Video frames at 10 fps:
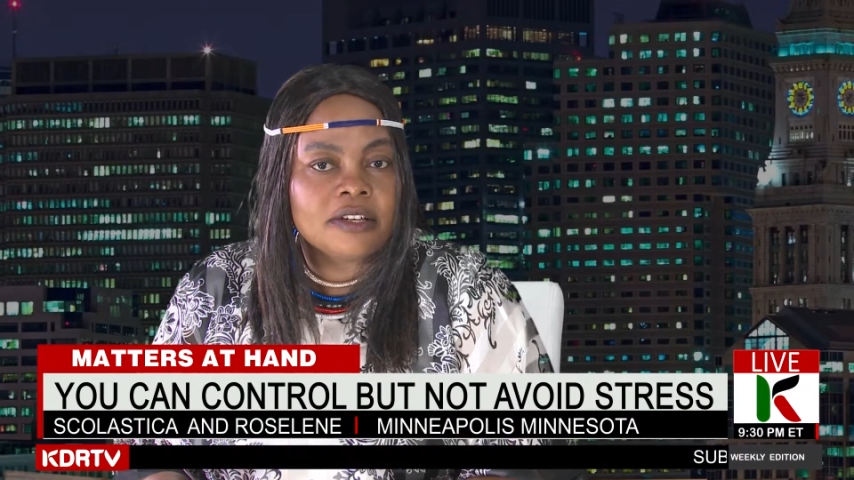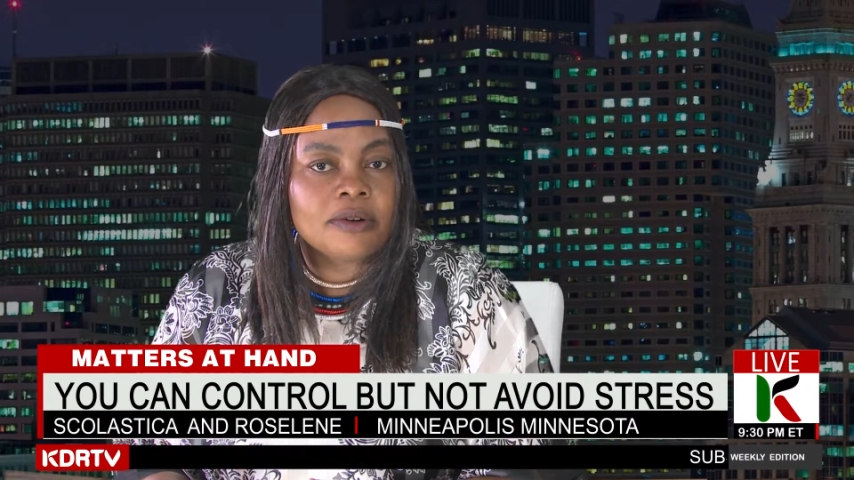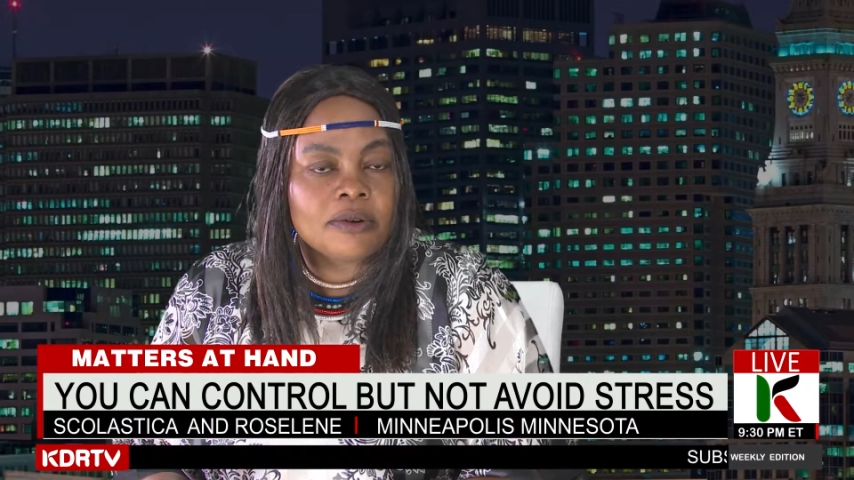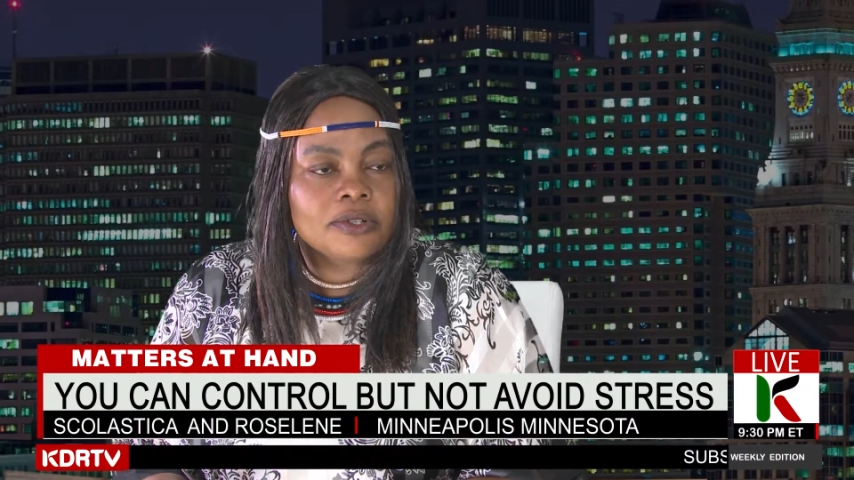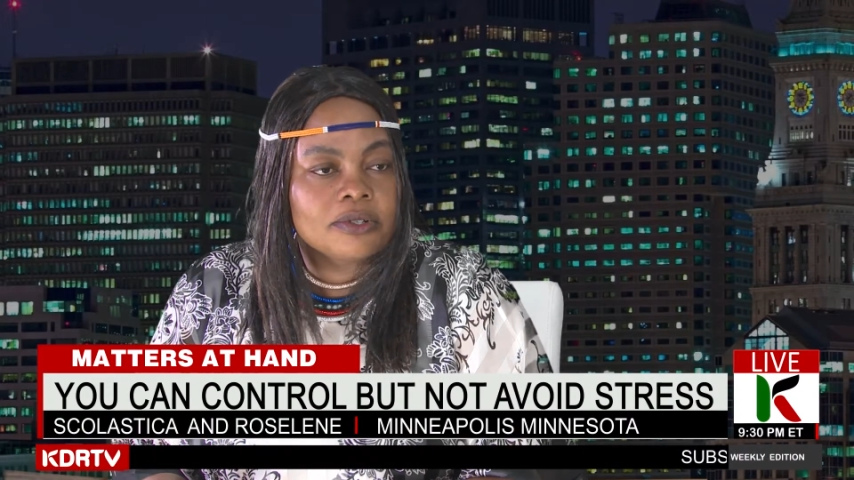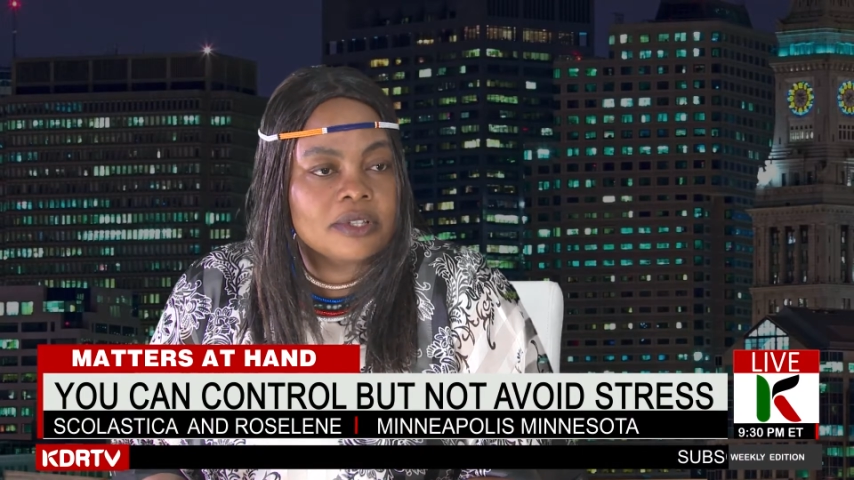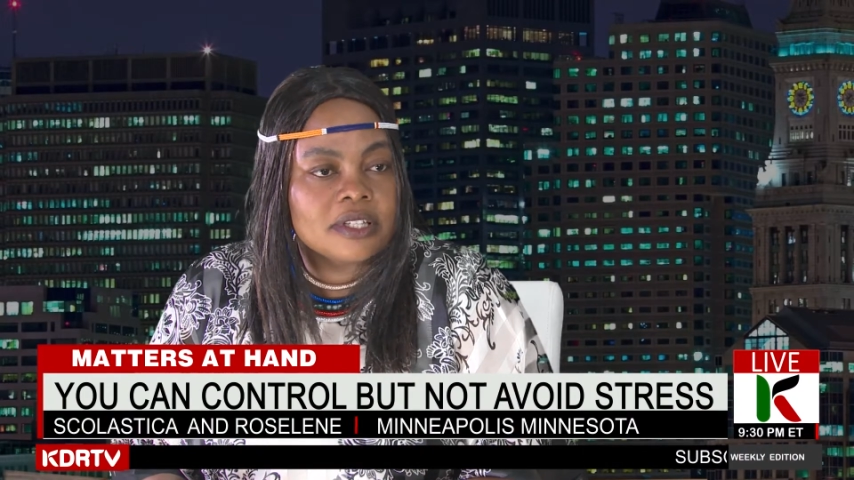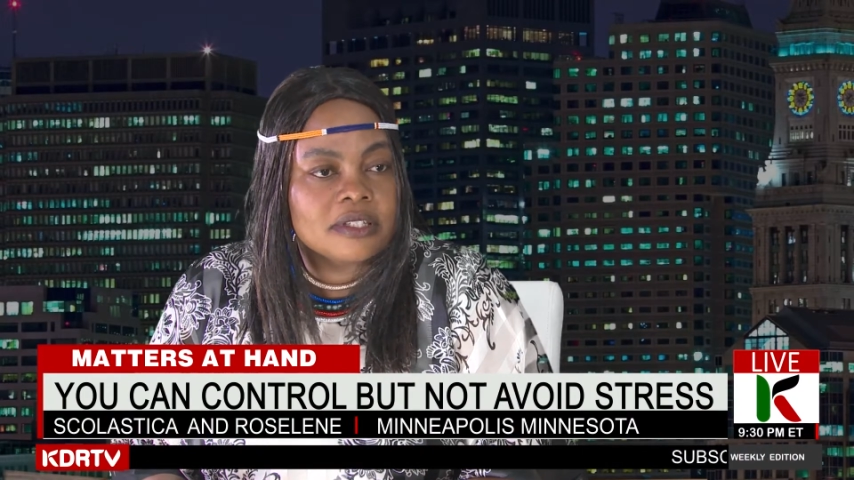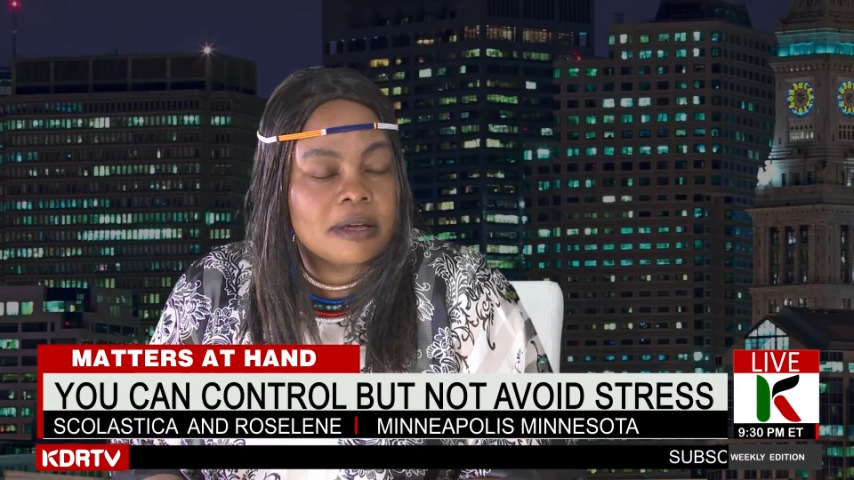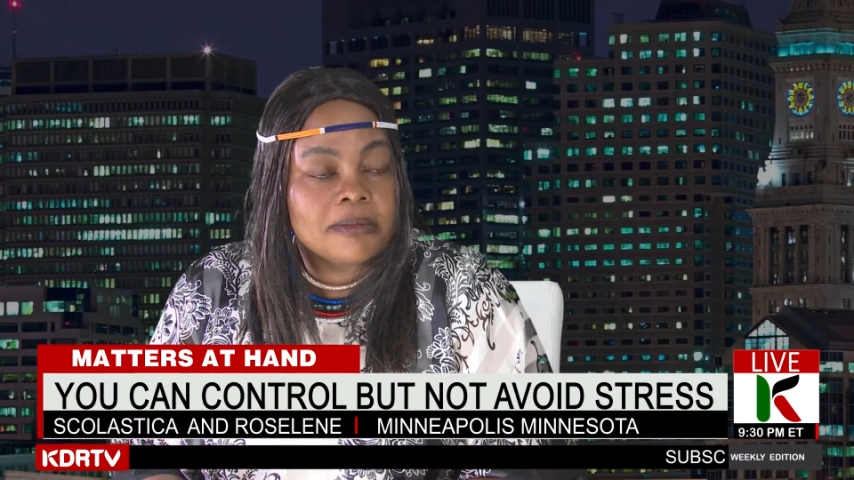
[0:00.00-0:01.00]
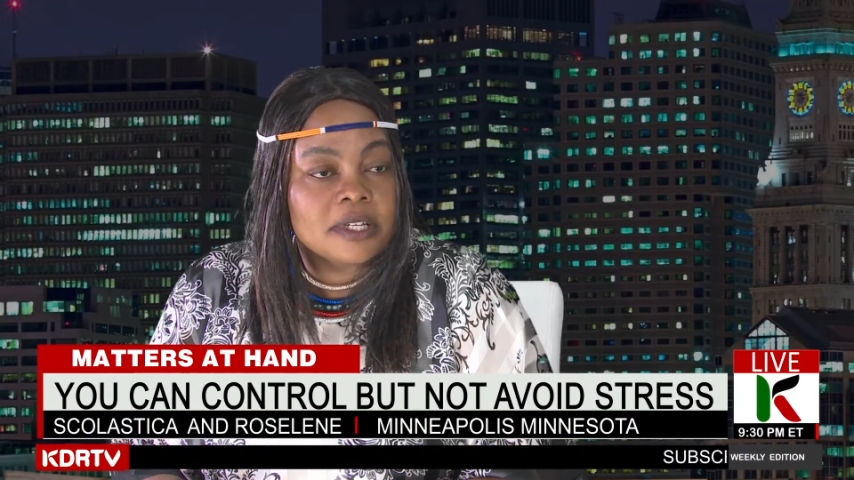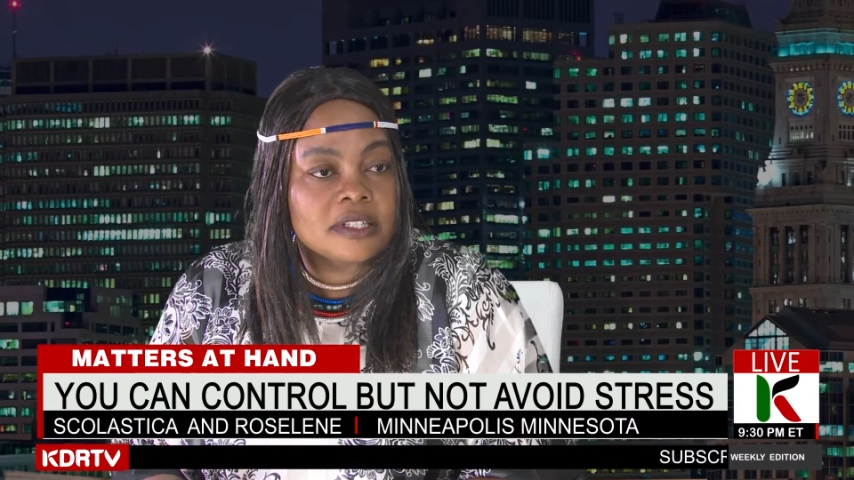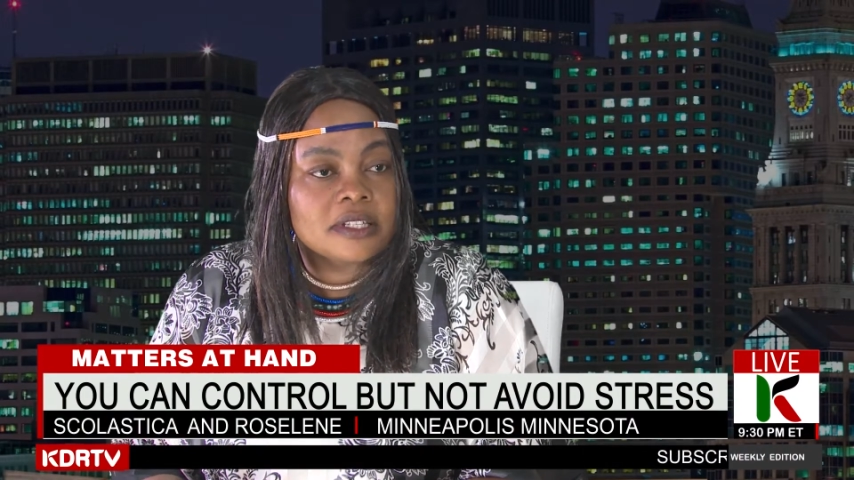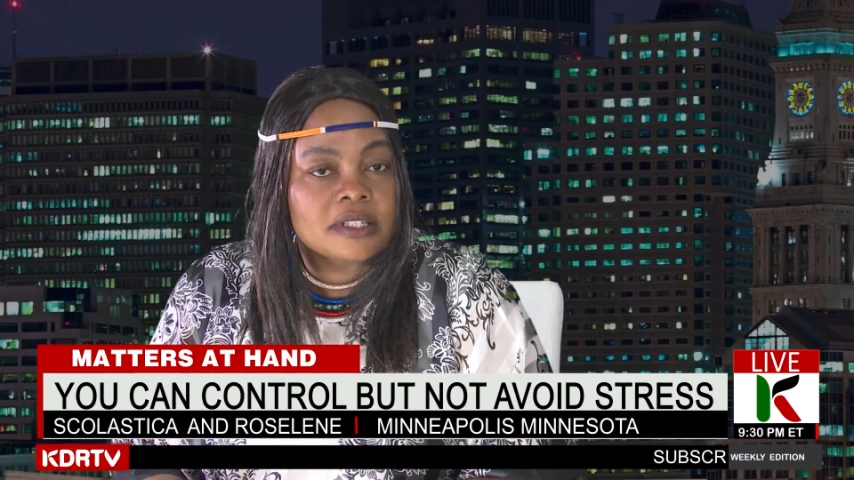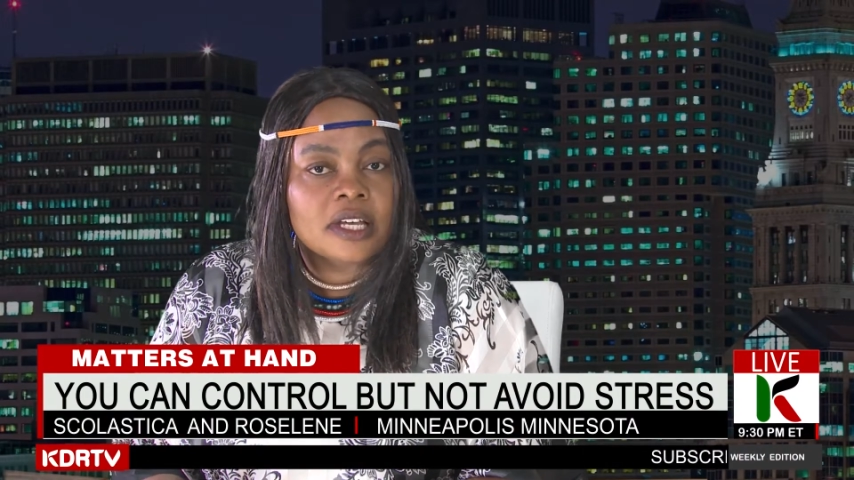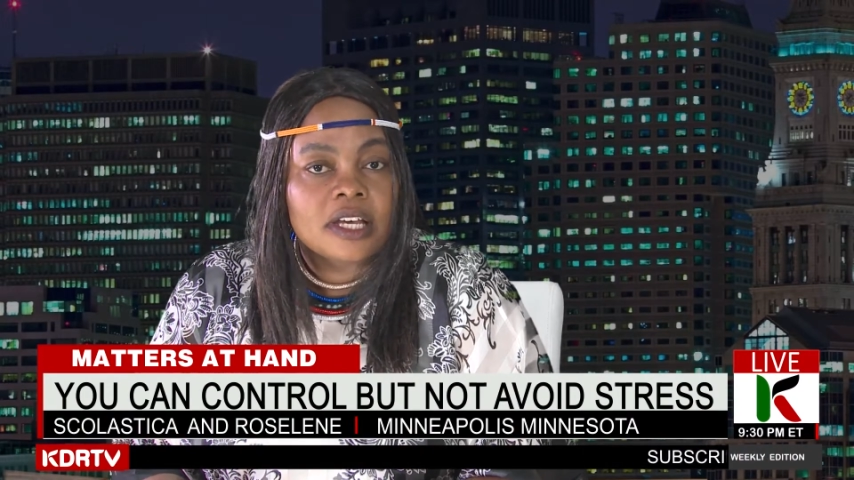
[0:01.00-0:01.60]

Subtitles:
hooked to these substances,